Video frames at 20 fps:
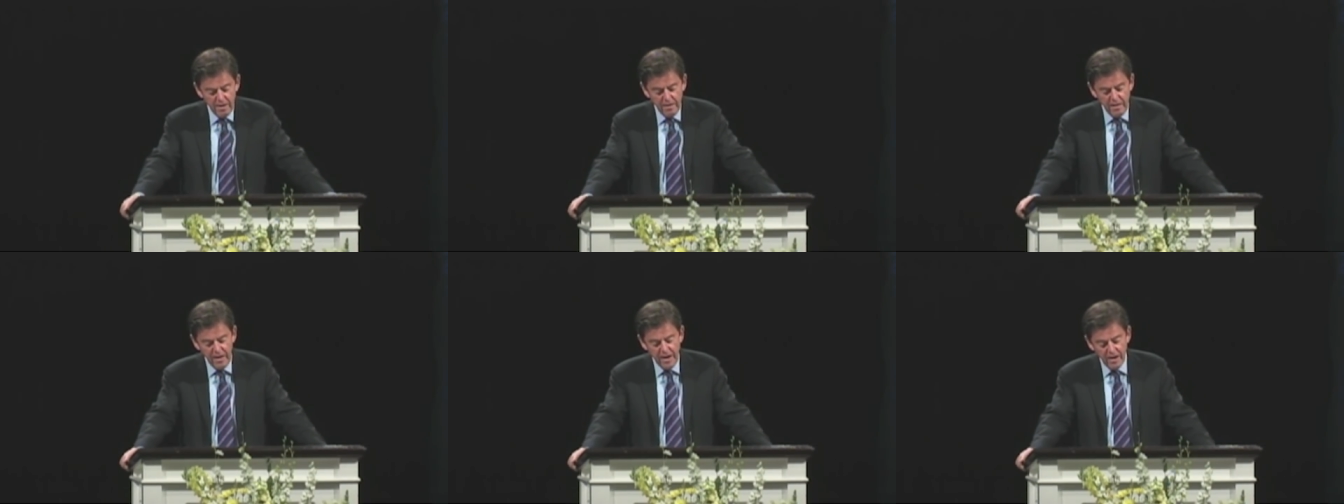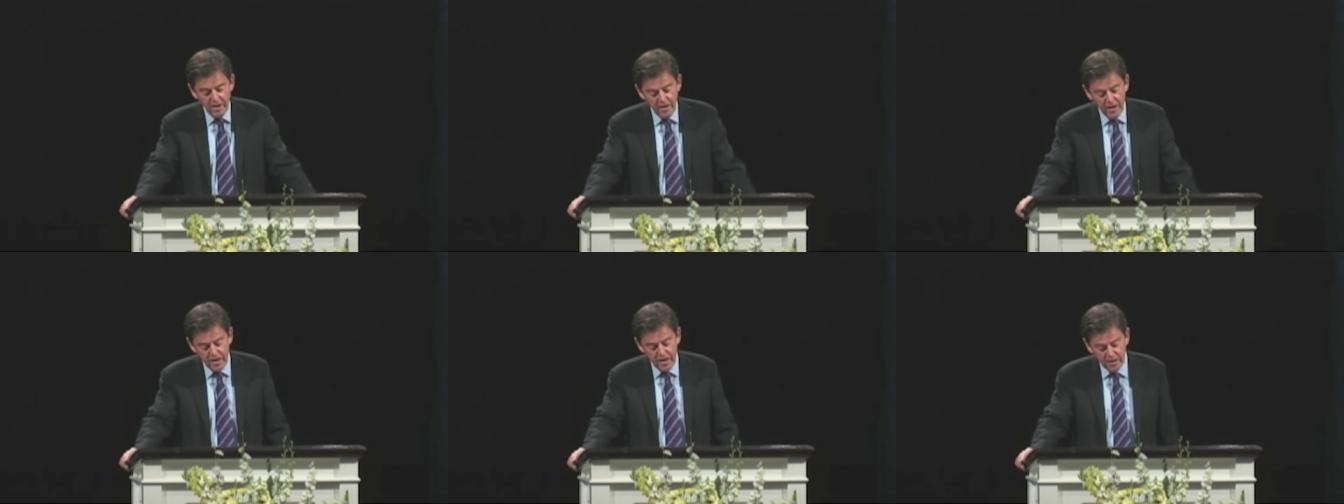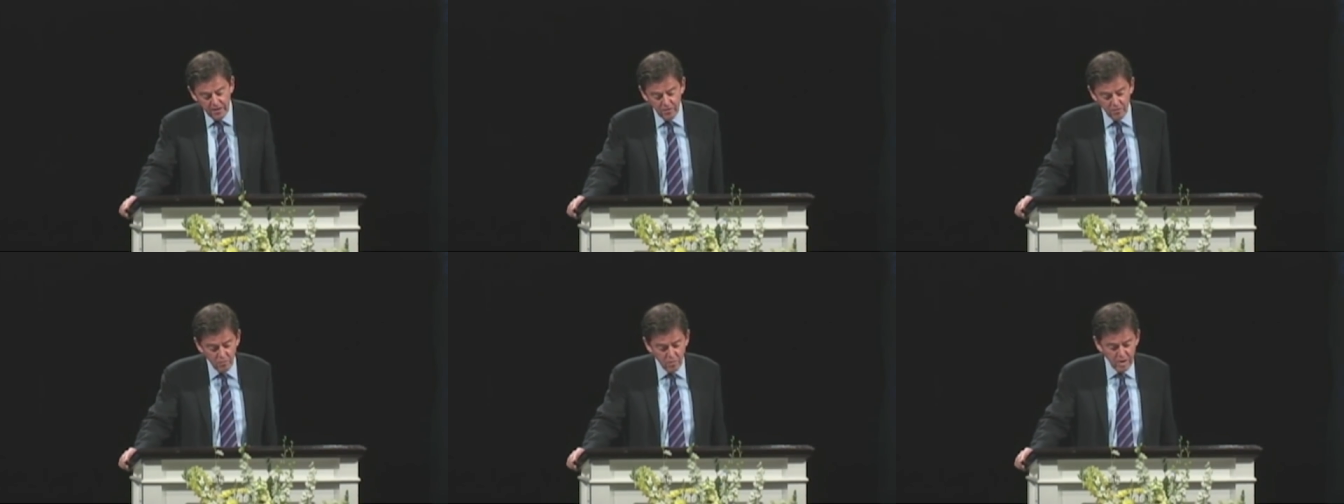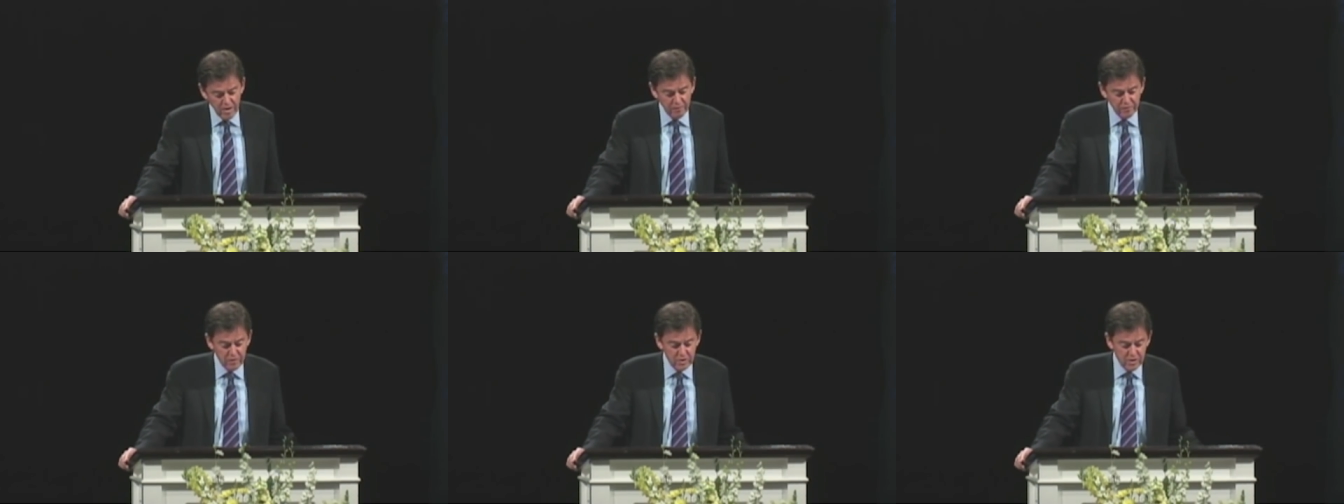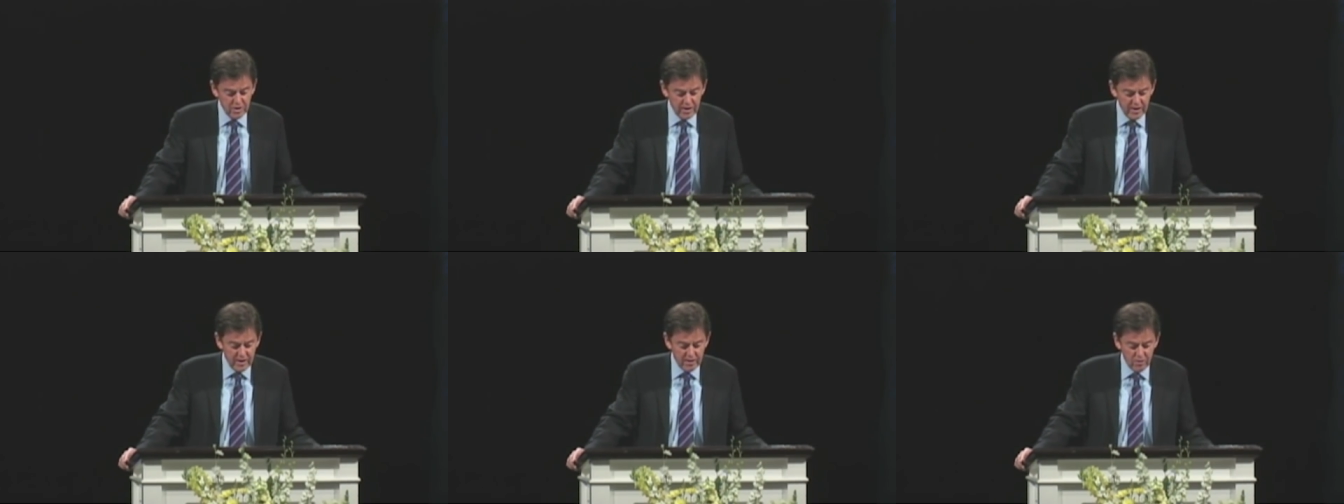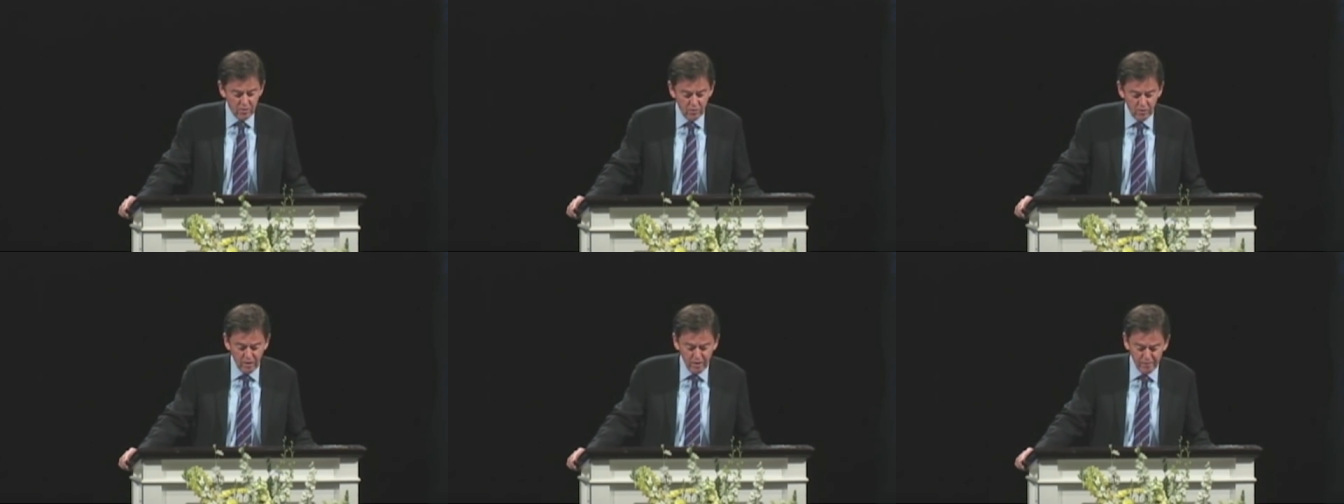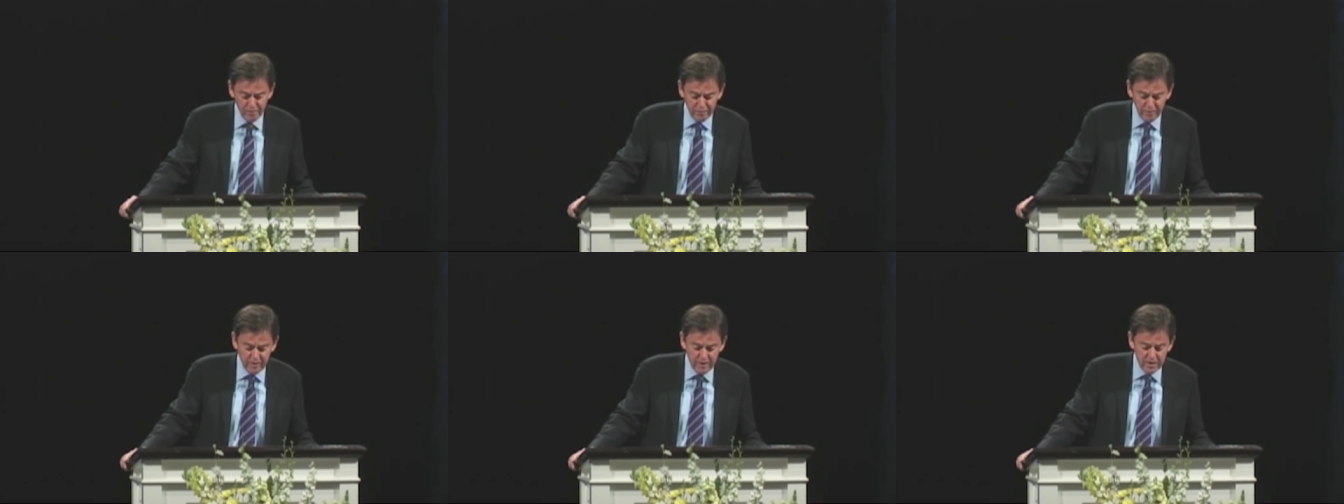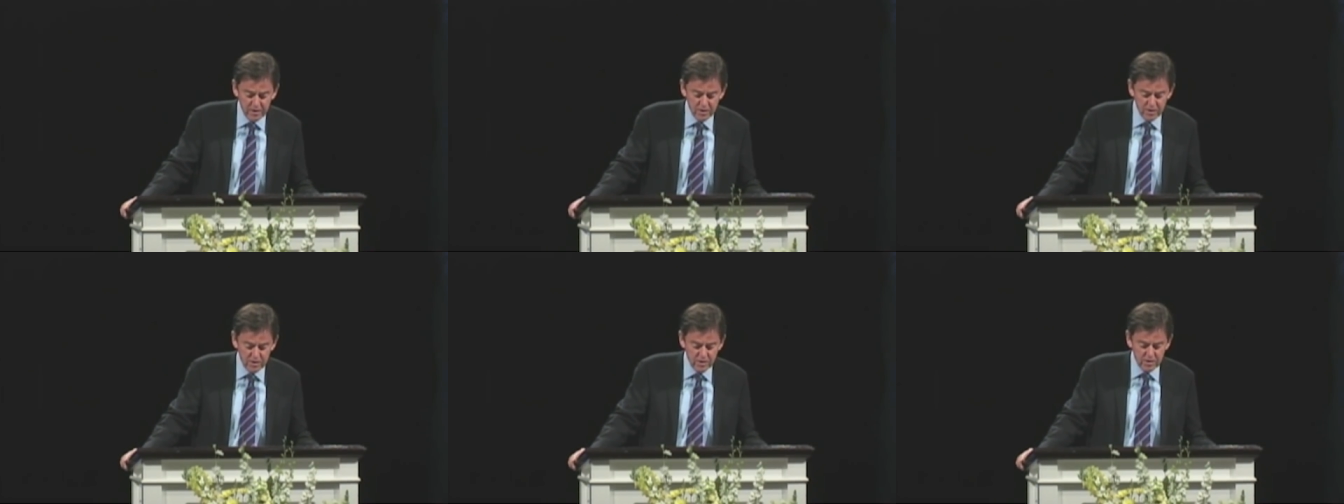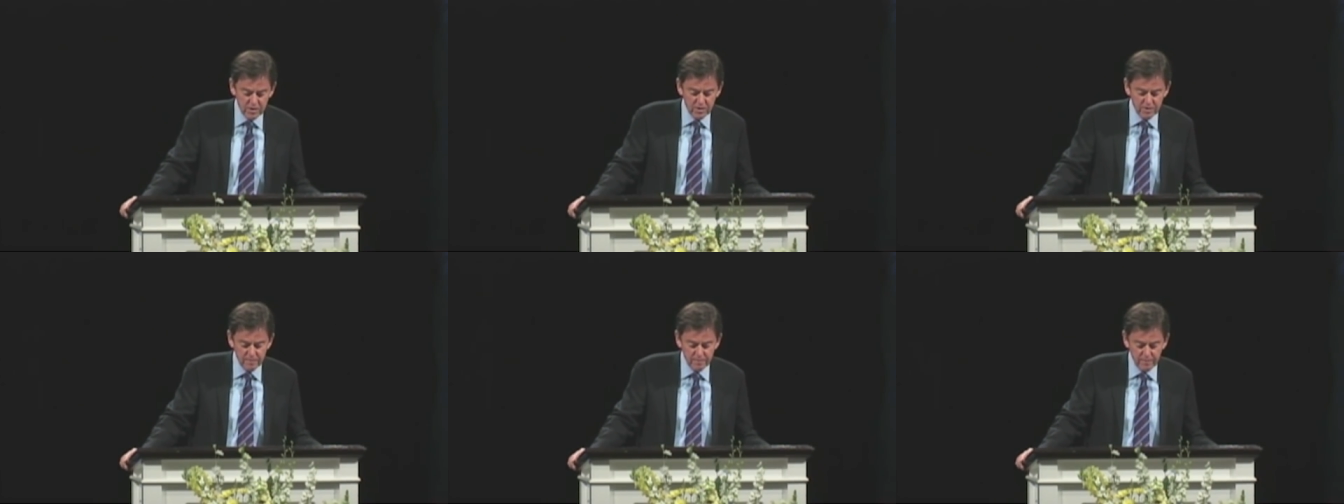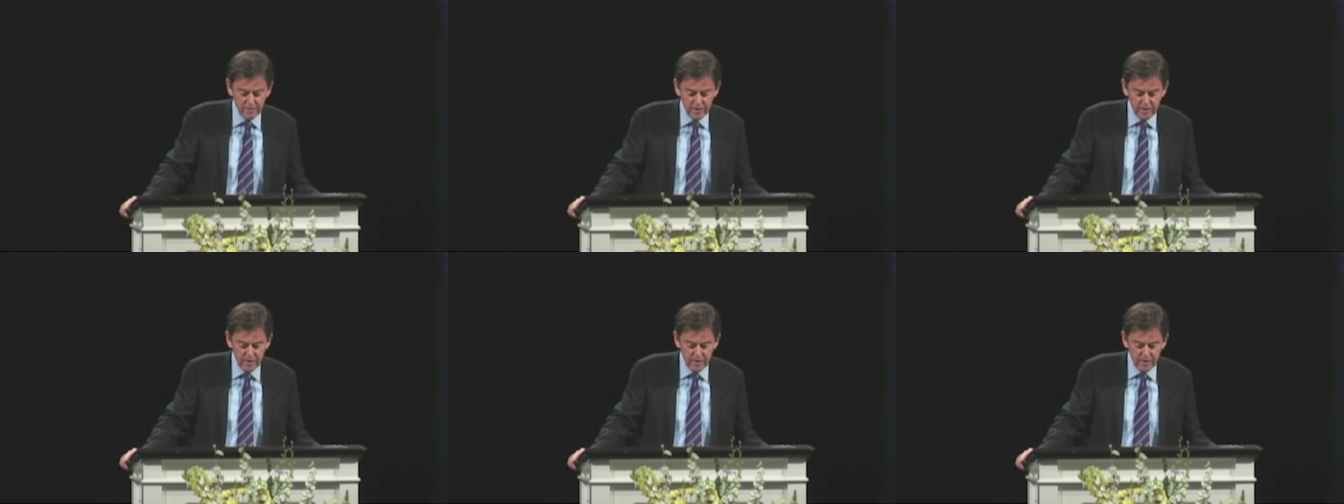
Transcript: They are hidden reefs at your love feasts,